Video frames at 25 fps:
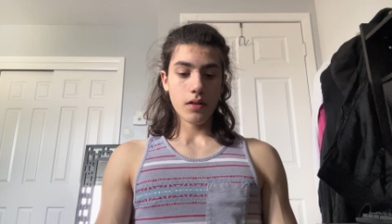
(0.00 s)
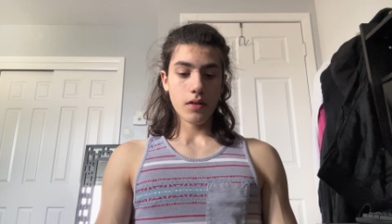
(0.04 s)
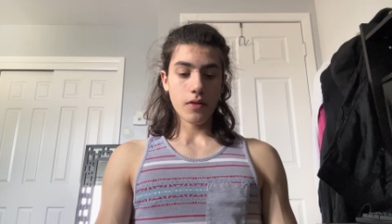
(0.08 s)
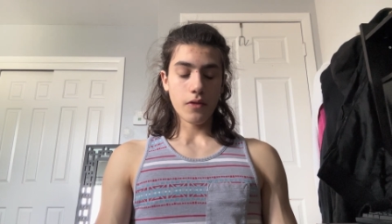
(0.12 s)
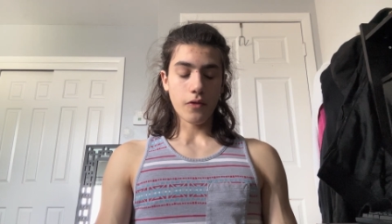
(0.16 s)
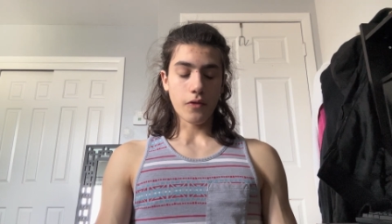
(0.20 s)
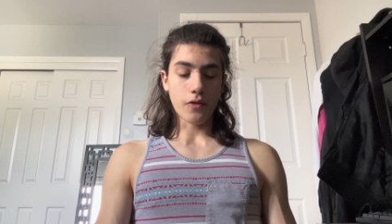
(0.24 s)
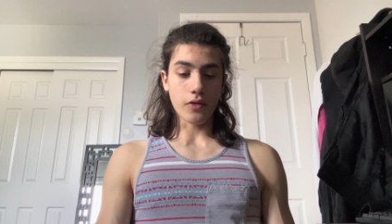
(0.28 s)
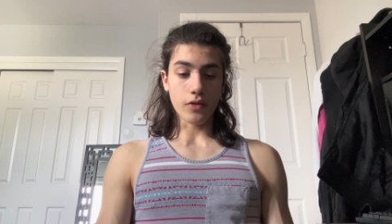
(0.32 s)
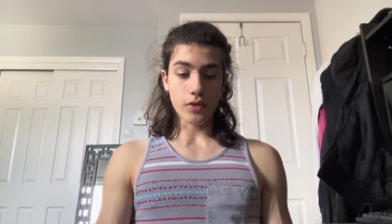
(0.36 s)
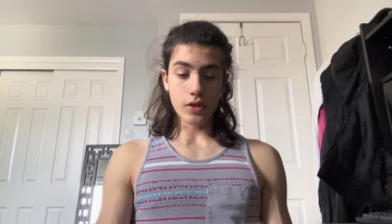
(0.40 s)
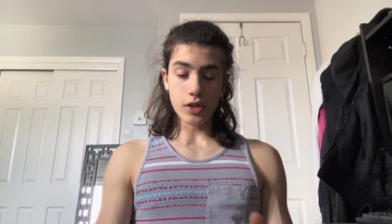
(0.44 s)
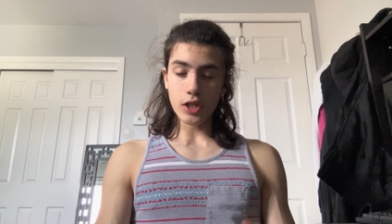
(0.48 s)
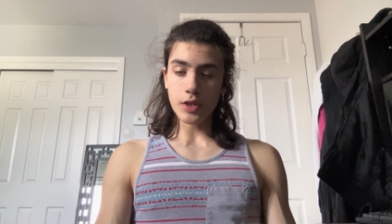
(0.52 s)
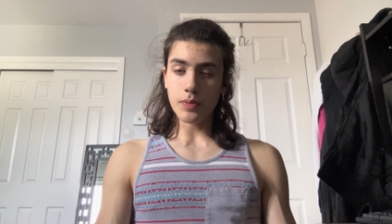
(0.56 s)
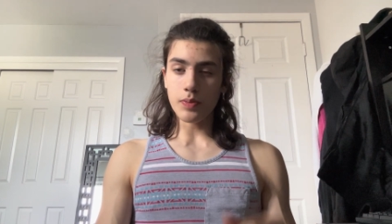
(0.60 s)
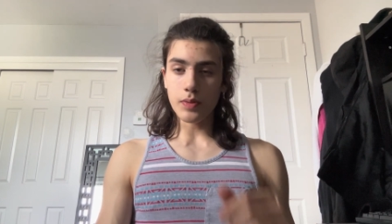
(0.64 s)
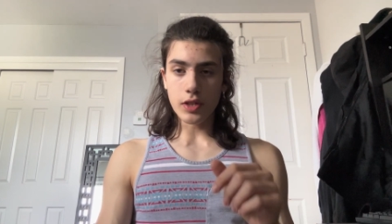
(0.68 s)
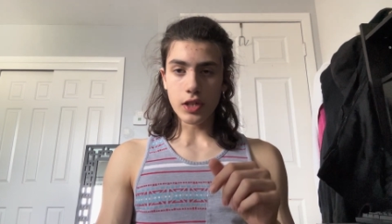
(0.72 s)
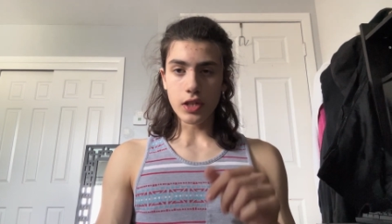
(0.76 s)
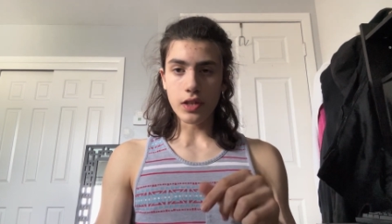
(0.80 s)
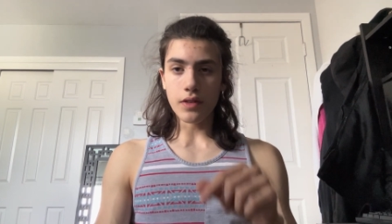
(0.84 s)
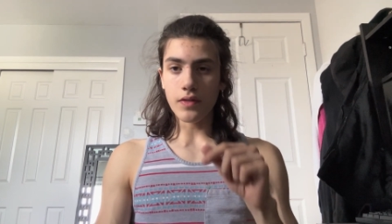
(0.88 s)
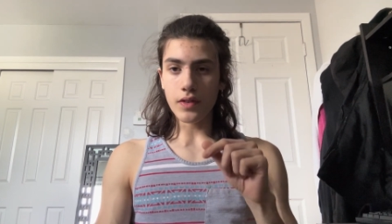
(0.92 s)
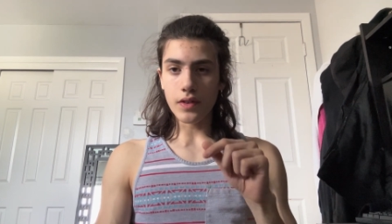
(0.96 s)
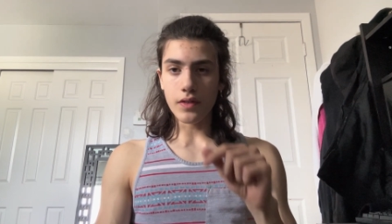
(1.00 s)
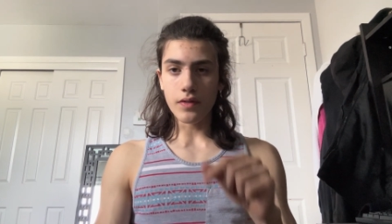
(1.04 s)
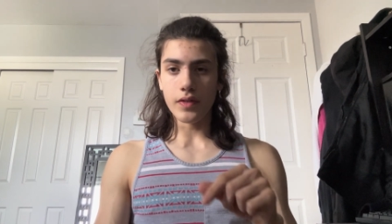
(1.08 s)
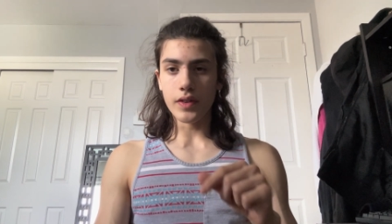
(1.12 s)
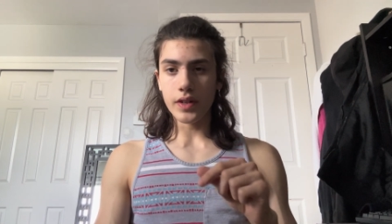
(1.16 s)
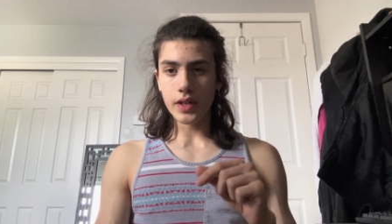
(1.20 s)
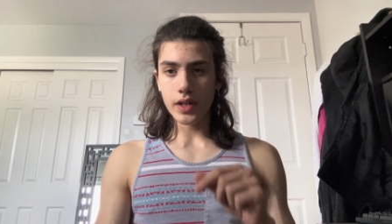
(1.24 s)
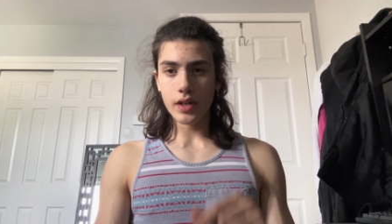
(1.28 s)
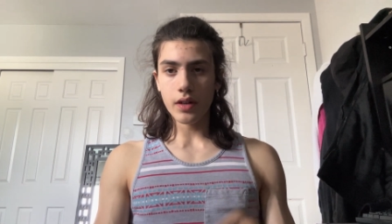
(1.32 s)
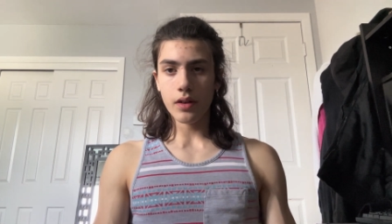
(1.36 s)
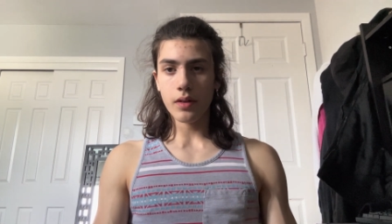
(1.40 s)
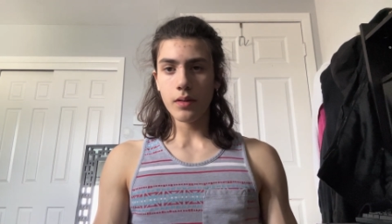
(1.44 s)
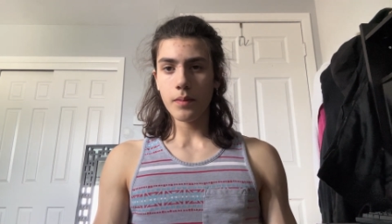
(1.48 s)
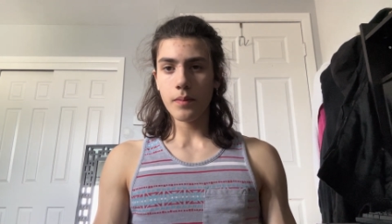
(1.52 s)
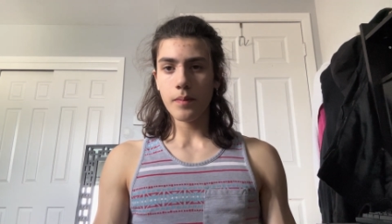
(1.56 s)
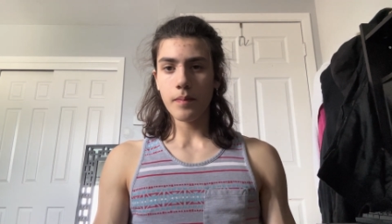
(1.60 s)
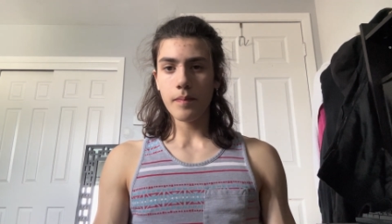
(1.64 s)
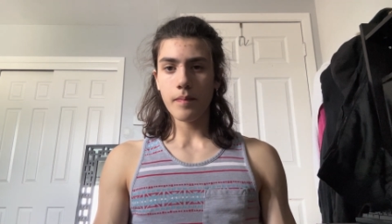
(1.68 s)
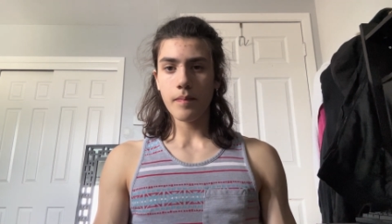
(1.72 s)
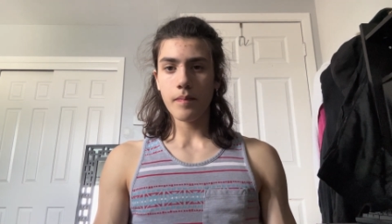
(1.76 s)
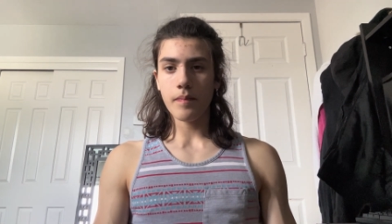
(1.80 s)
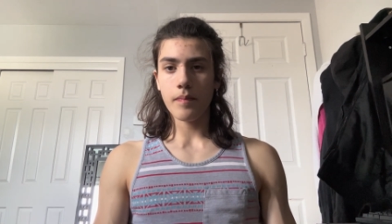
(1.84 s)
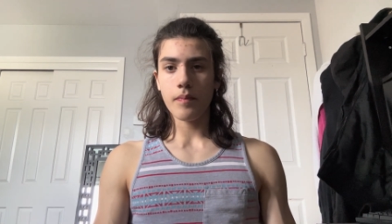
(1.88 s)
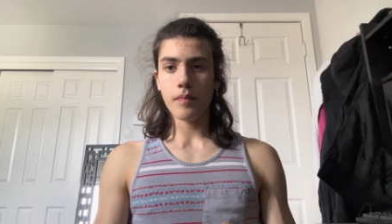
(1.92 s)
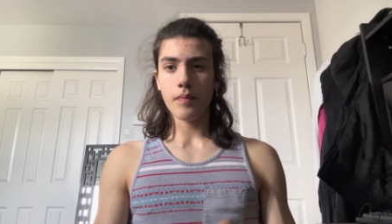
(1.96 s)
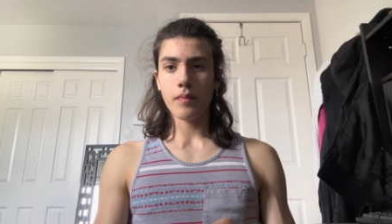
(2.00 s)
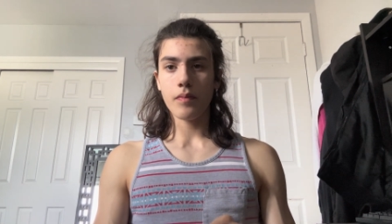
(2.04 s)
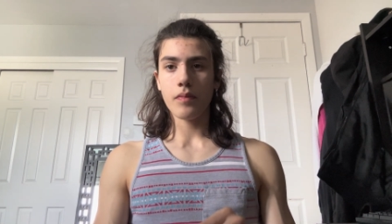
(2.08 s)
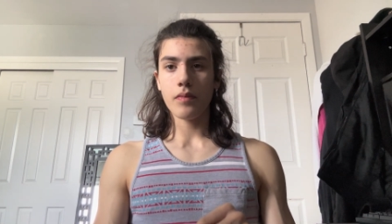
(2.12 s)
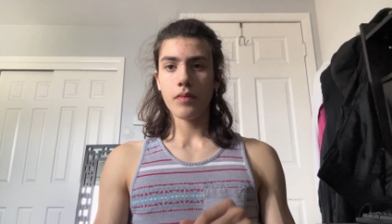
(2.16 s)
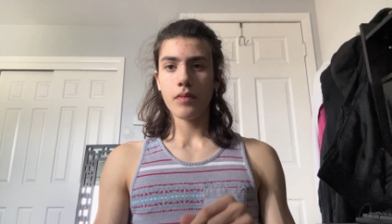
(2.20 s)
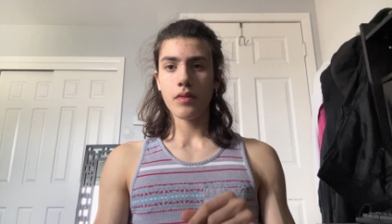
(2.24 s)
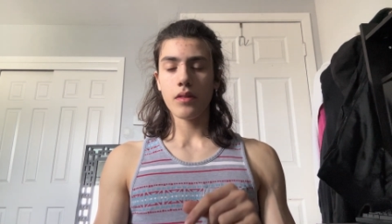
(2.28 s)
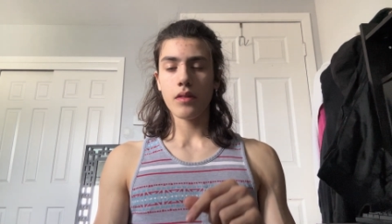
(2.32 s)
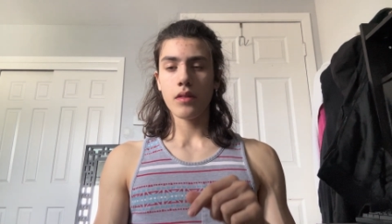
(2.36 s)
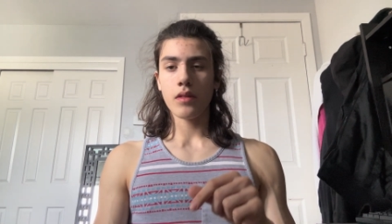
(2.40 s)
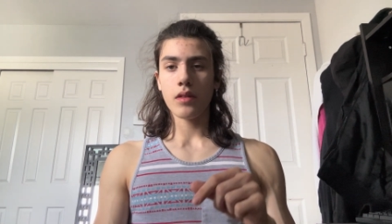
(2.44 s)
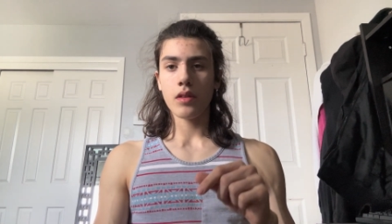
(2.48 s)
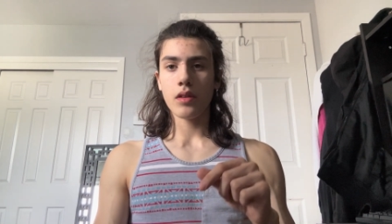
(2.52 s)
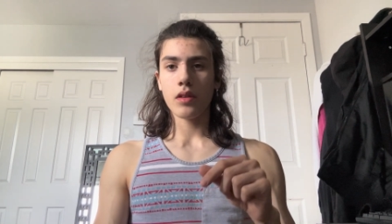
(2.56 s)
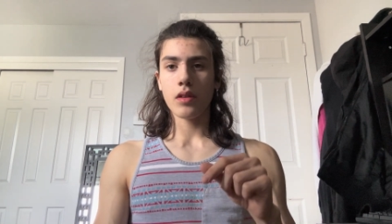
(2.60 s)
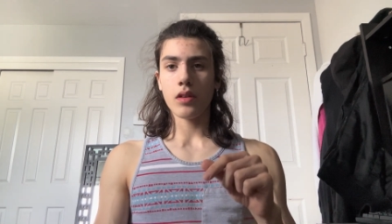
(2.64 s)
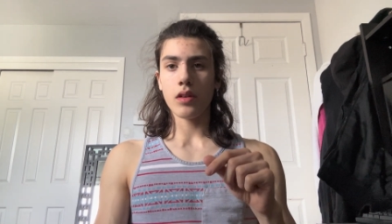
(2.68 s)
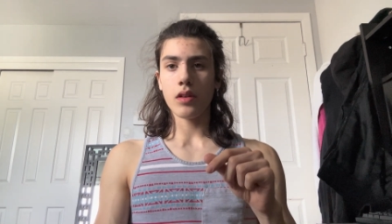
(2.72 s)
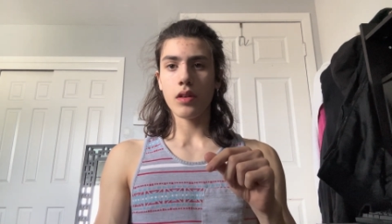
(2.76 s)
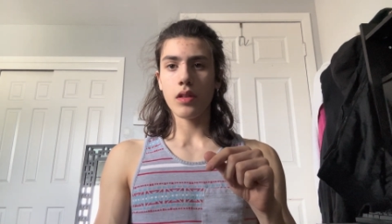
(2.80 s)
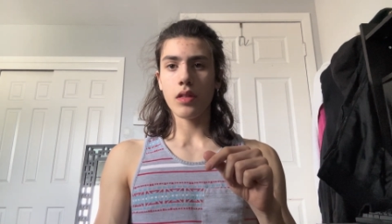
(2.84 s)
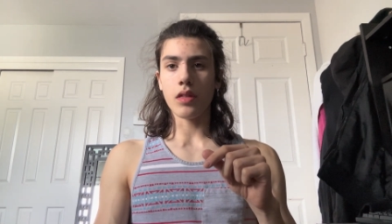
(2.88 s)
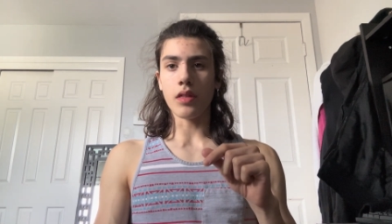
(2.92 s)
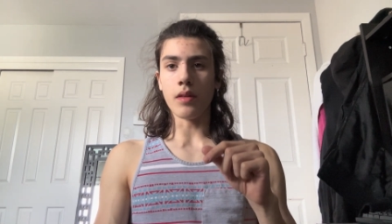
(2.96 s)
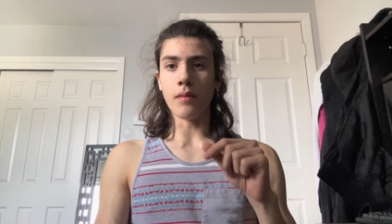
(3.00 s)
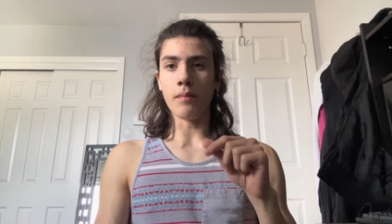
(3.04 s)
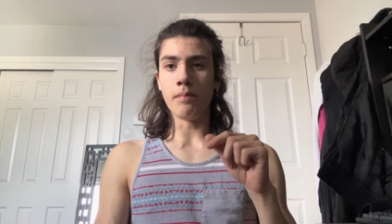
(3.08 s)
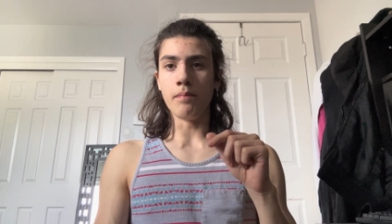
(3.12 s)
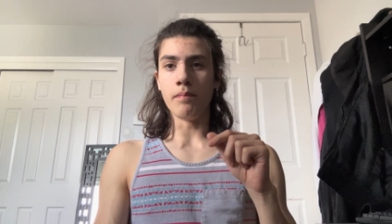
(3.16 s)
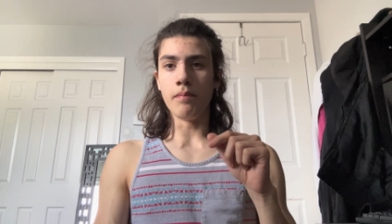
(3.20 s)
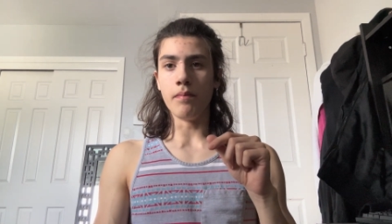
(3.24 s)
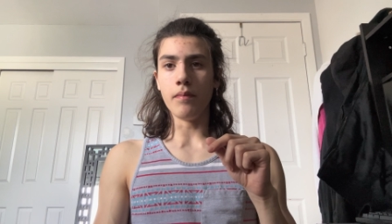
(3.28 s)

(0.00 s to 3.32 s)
for this specific video, the